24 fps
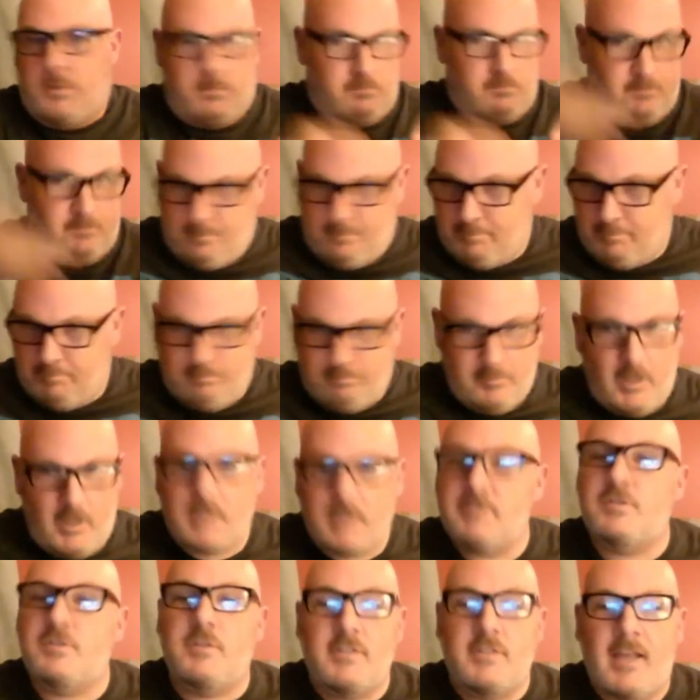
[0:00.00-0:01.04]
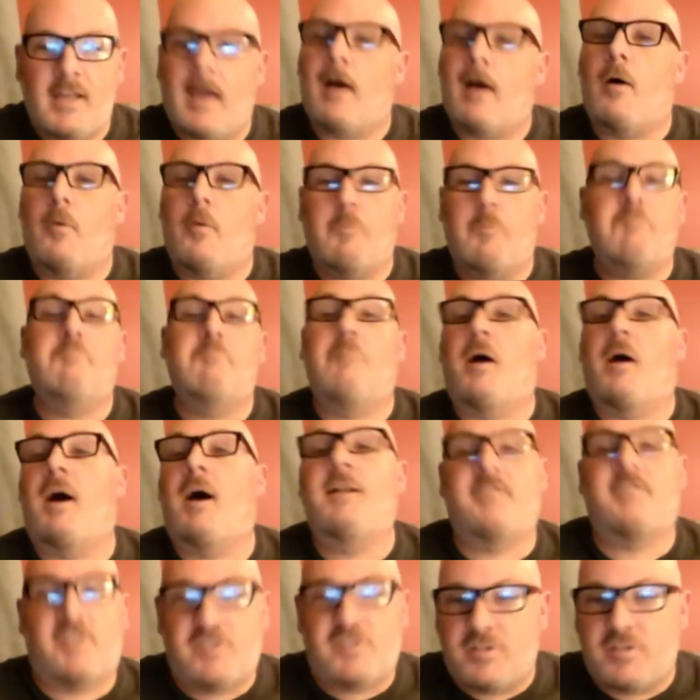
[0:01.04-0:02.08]
muscled out
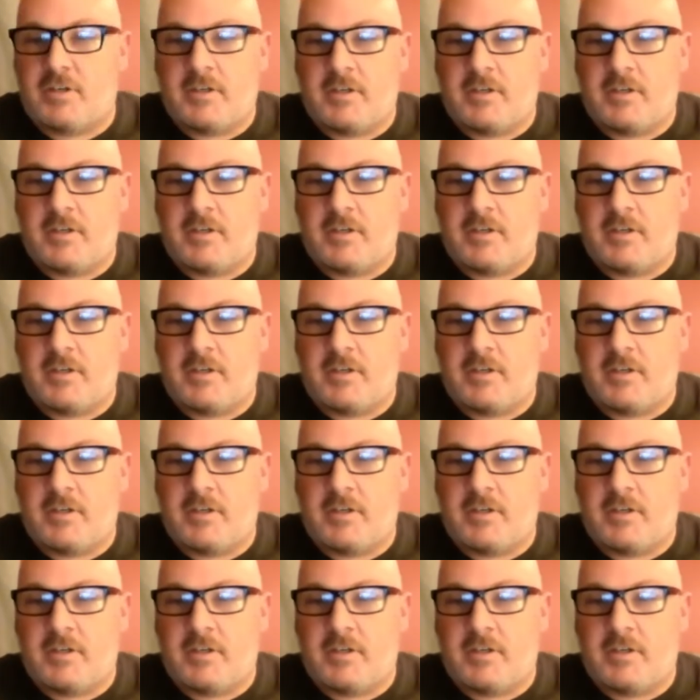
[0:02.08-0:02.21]
monster.